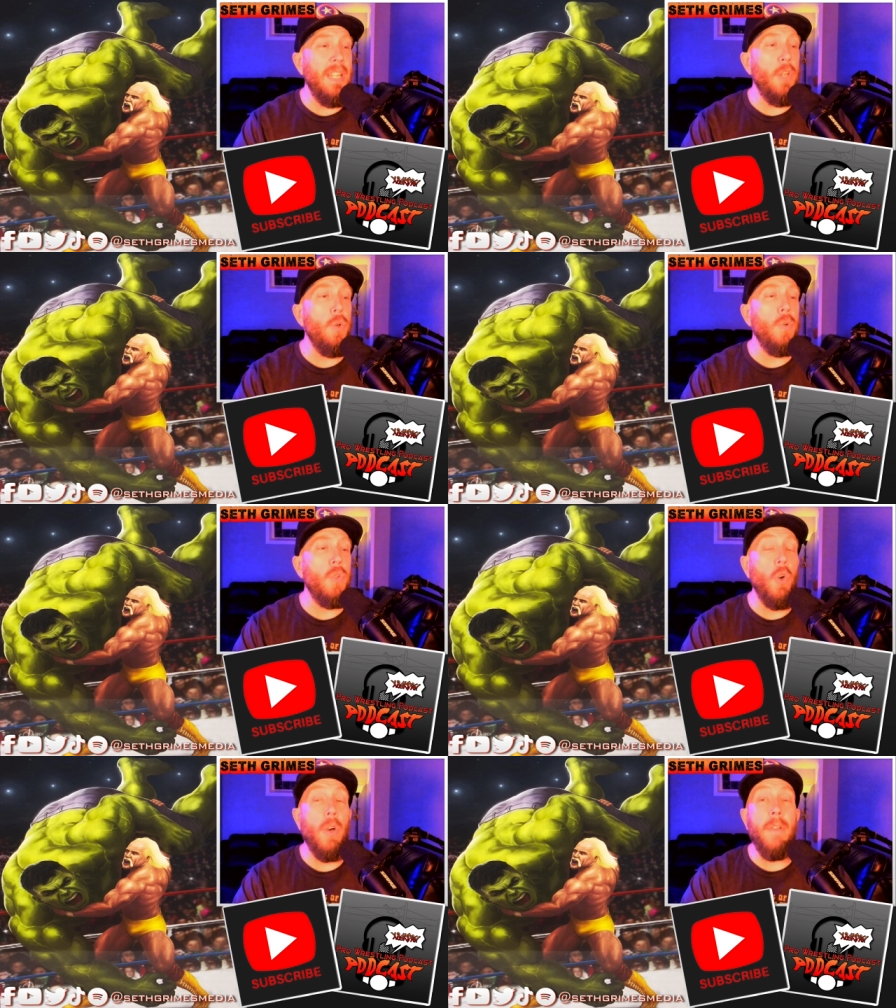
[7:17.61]

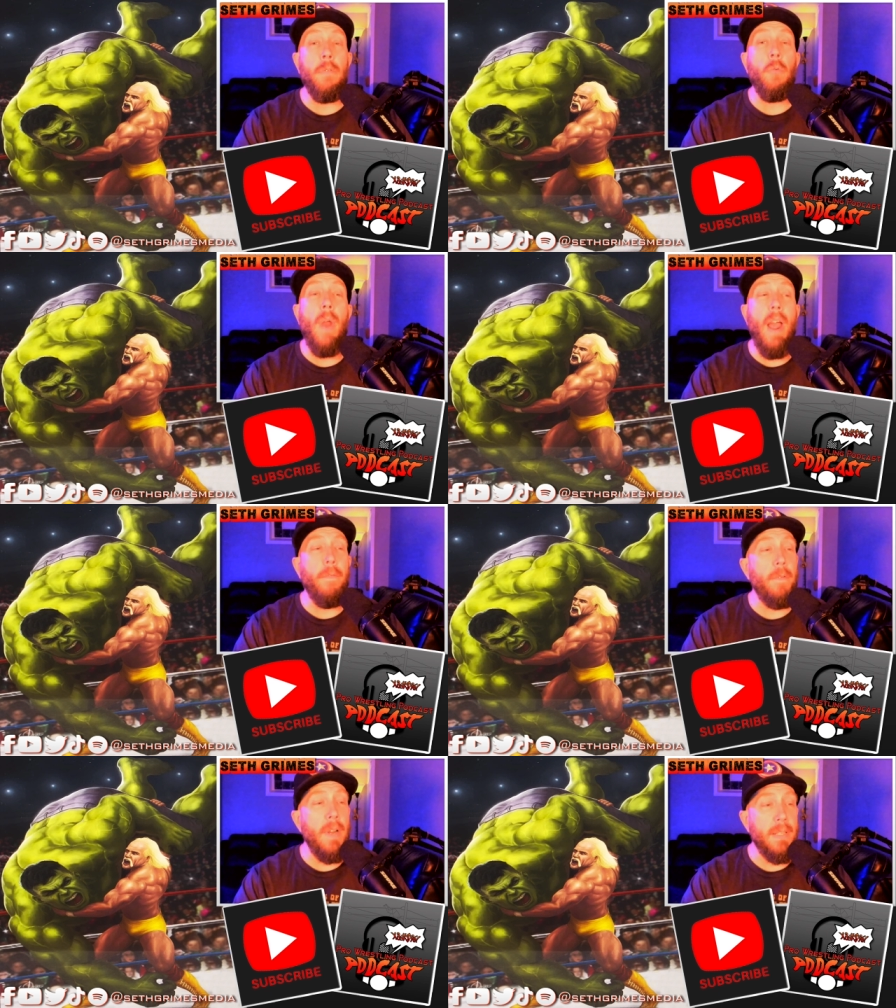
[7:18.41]
used or even
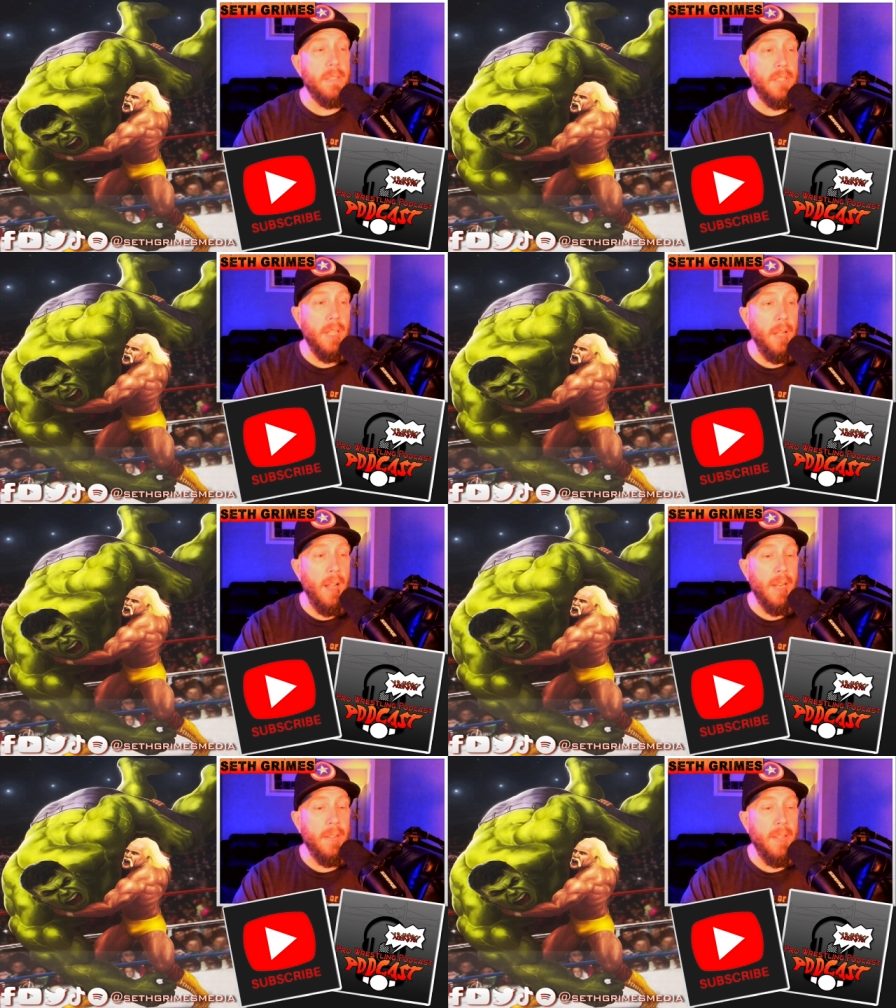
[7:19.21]
referenced in a
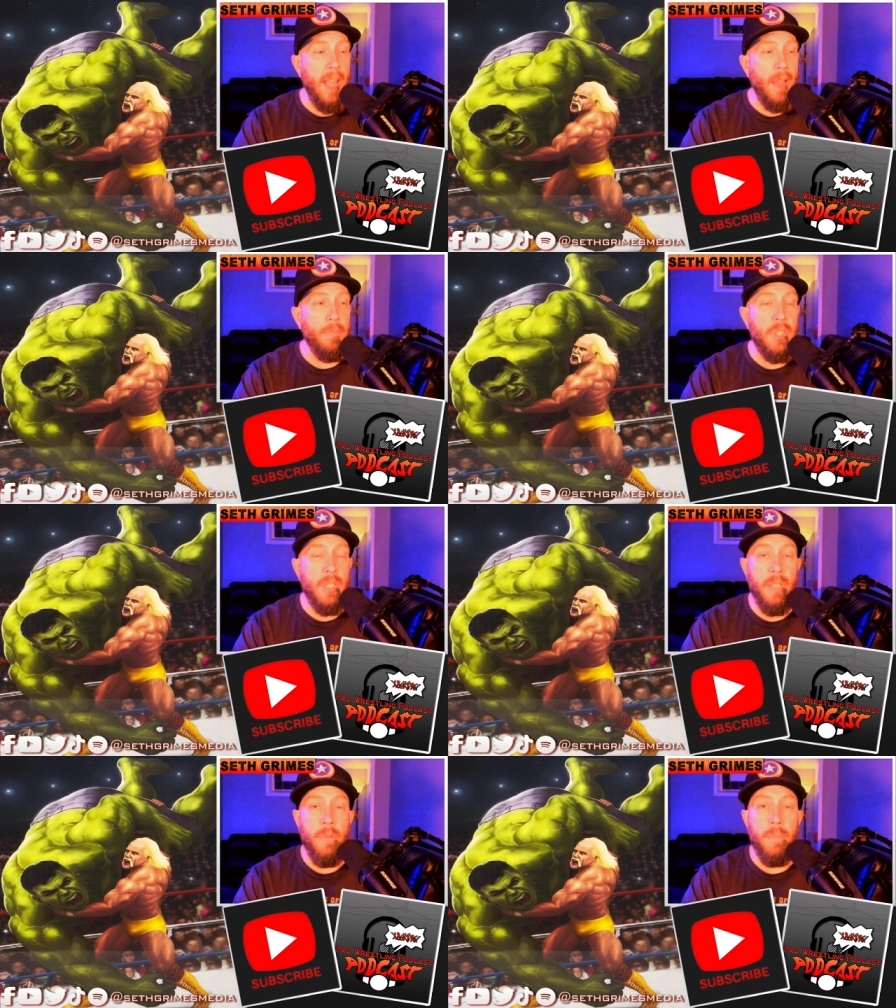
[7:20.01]
lot of the
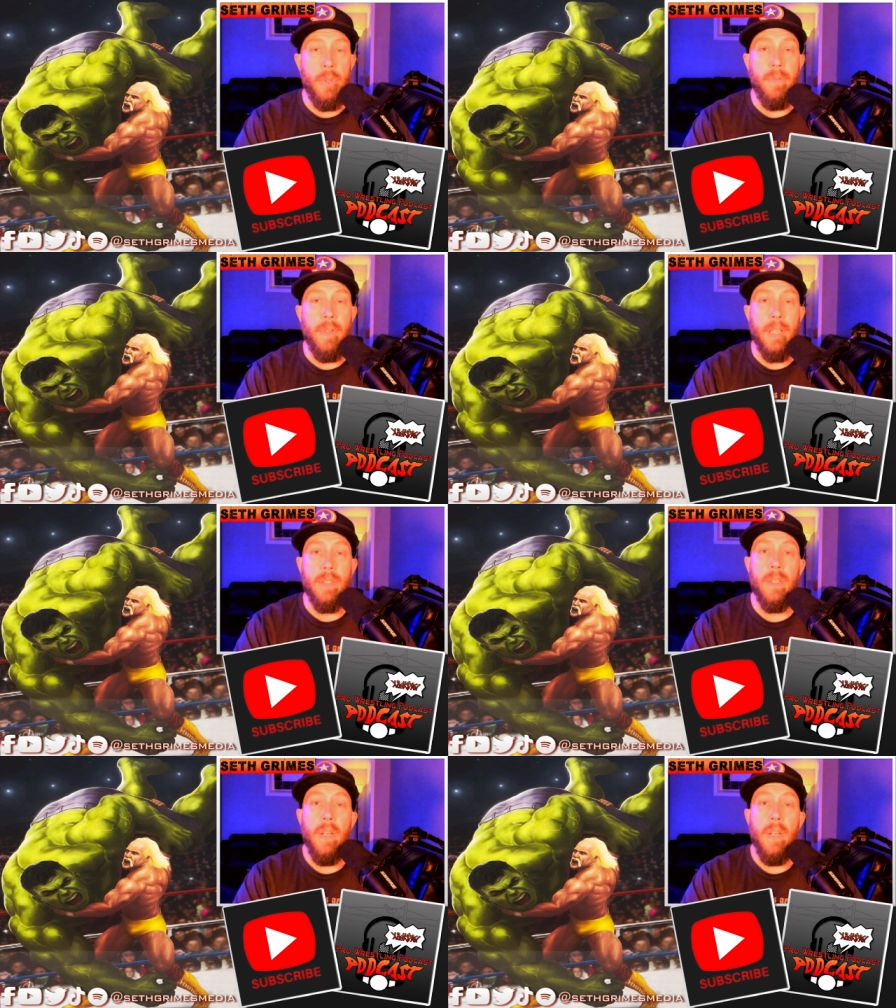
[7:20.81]
MCU movies.